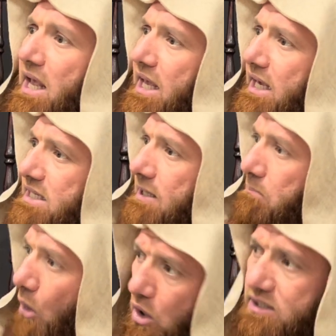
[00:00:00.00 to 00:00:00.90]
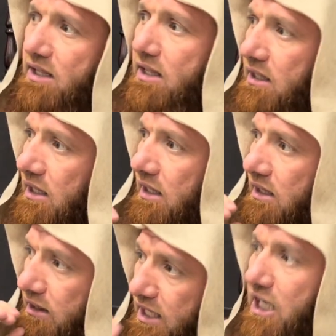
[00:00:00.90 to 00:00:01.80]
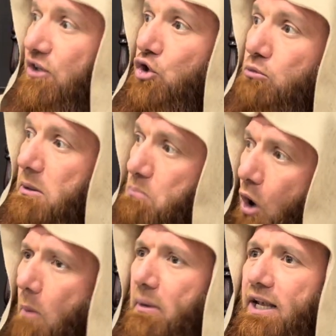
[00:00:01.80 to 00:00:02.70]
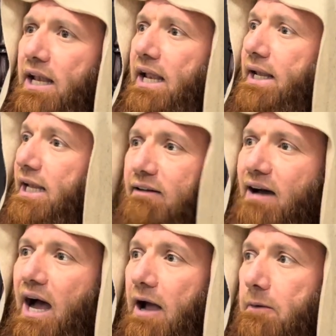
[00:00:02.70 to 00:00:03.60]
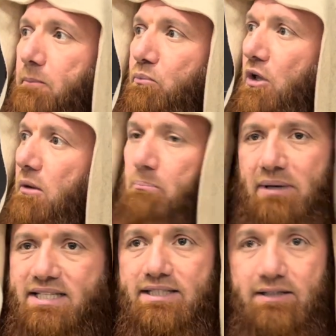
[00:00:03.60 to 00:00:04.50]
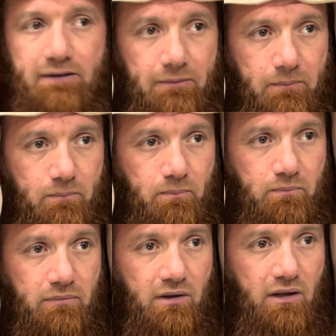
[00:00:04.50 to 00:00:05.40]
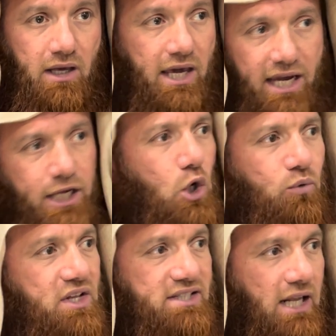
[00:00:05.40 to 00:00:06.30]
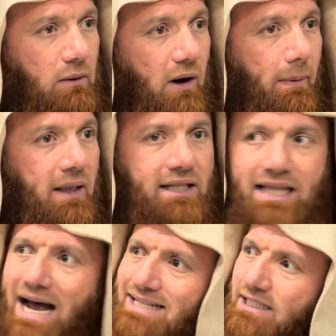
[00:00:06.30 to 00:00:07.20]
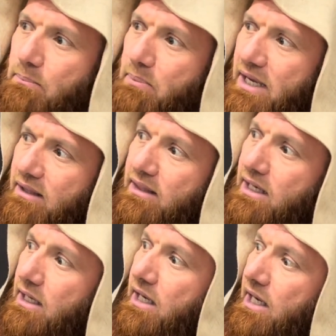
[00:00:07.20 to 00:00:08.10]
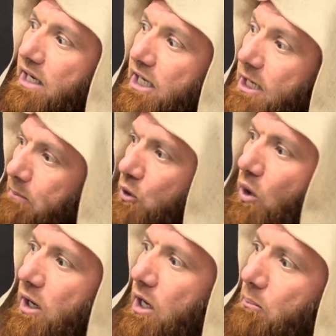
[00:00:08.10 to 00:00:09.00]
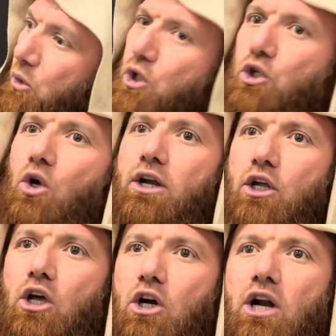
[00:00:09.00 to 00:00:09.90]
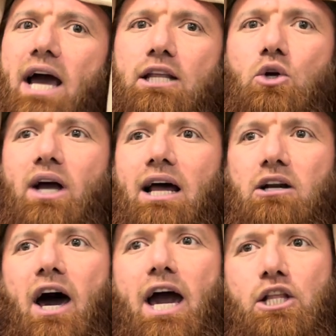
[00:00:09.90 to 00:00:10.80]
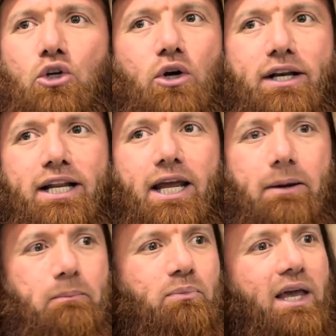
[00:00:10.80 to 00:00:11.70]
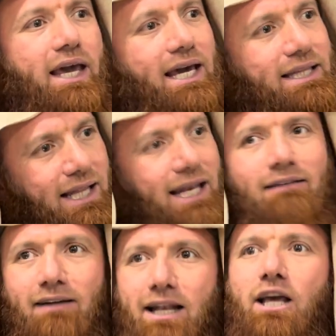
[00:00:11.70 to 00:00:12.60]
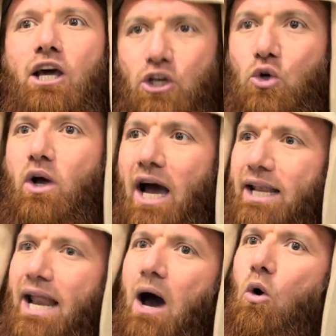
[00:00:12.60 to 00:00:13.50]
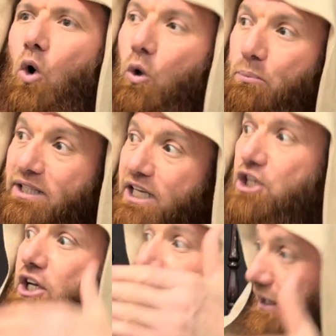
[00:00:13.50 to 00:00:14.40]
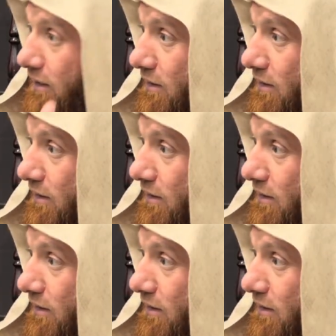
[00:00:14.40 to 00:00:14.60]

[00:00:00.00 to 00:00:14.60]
is the most thing you should be mu'min, never miss any of these salawat. That's the big thing. Keep you, put your right, you can write your name in the level, you can now competition